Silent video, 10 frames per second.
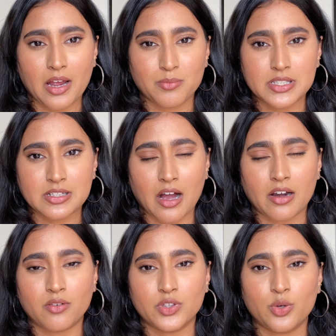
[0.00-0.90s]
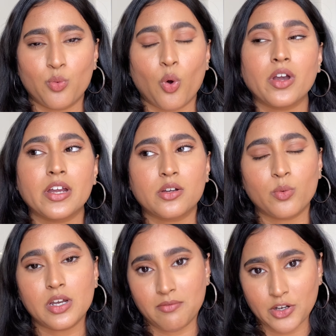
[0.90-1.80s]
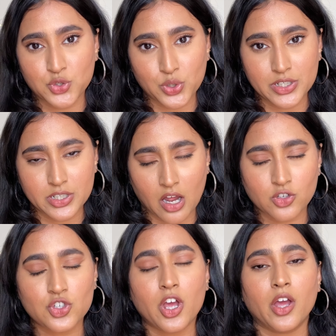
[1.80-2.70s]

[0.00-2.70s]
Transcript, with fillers: a mascara with the wand, it will eventually touch